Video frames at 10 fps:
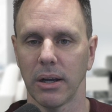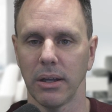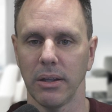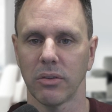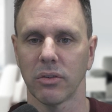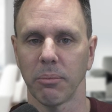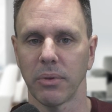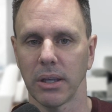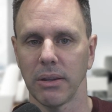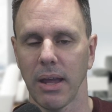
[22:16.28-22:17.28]
is
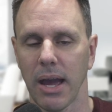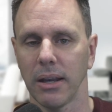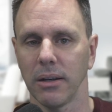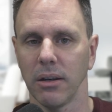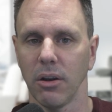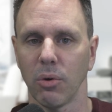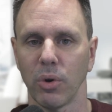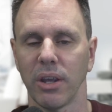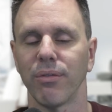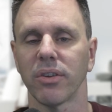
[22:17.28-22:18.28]
something that will
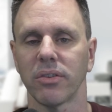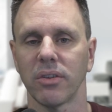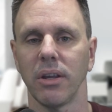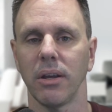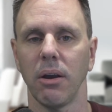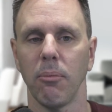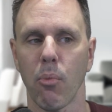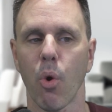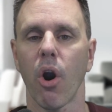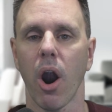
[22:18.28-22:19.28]
give us
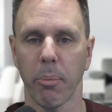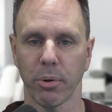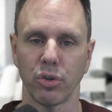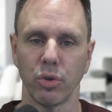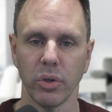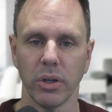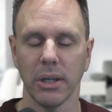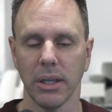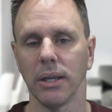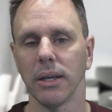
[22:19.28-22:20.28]
more
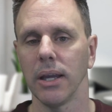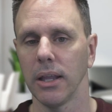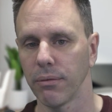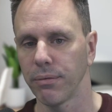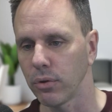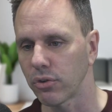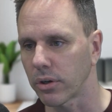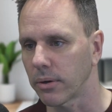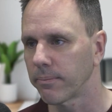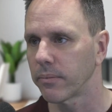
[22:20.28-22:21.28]
opportunity in the
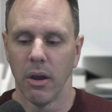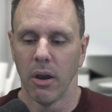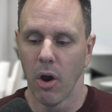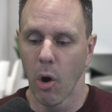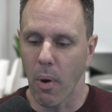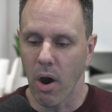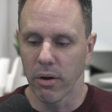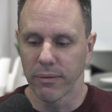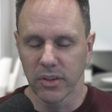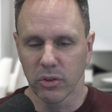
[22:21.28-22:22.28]
future. Hope all
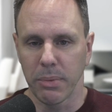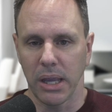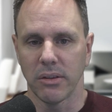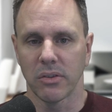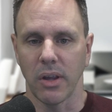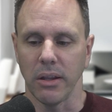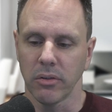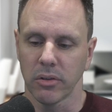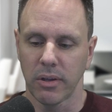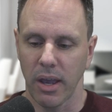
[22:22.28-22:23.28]
of this made
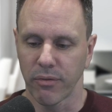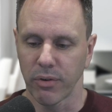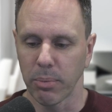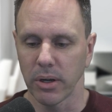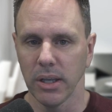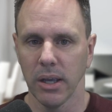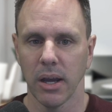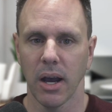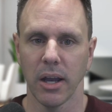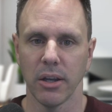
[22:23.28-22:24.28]
sense to everybody.
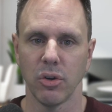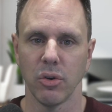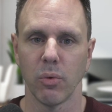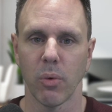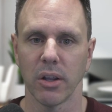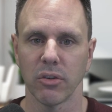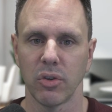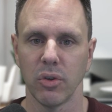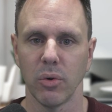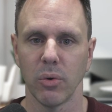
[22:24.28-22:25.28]
I do want
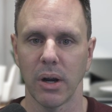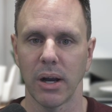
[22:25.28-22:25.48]
to